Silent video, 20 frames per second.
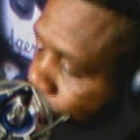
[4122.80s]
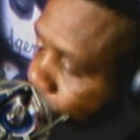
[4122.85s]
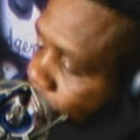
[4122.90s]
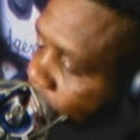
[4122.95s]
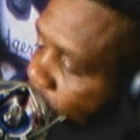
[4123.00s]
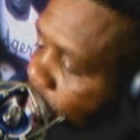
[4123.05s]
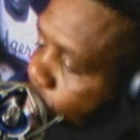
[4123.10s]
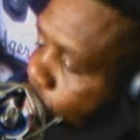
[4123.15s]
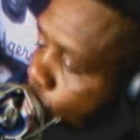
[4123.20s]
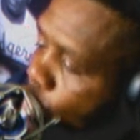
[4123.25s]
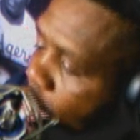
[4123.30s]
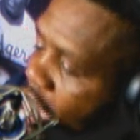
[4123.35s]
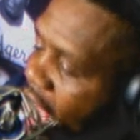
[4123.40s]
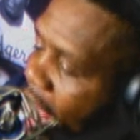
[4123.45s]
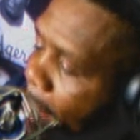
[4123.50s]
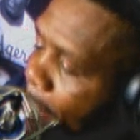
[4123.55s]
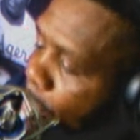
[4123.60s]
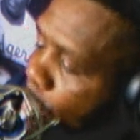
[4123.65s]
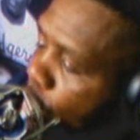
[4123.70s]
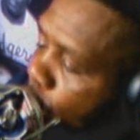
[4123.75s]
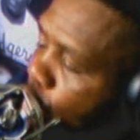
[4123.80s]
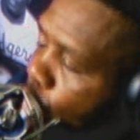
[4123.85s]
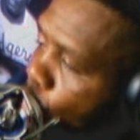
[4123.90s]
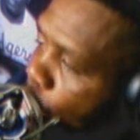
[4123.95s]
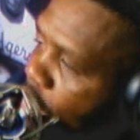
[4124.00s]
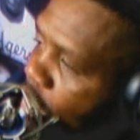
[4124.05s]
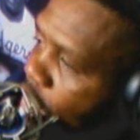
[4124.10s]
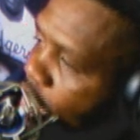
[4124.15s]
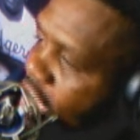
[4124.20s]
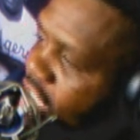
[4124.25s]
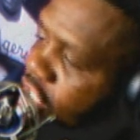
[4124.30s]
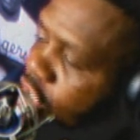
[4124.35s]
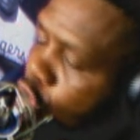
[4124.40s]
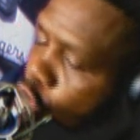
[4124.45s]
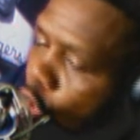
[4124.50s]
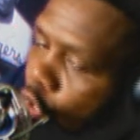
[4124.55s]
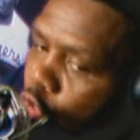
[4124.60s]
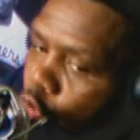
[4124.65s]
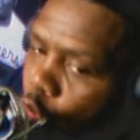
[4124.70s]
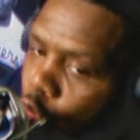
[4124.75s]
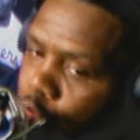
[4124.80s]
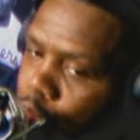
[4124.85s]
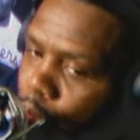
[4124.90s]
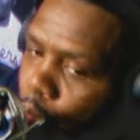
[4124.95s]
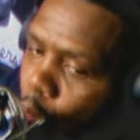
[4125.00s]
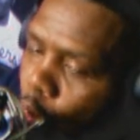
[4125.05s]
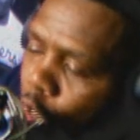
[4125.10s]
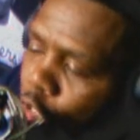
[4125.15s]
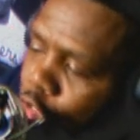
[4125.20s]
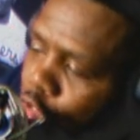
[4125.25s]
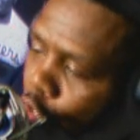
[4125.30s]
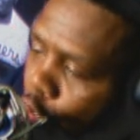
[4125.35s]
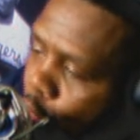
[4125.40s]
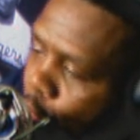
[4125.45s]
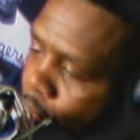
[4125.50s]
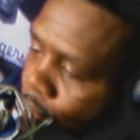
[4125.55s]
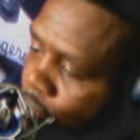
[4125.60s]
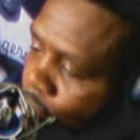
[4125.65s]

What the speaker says: Isidore got more. No, Isidore knows more dirt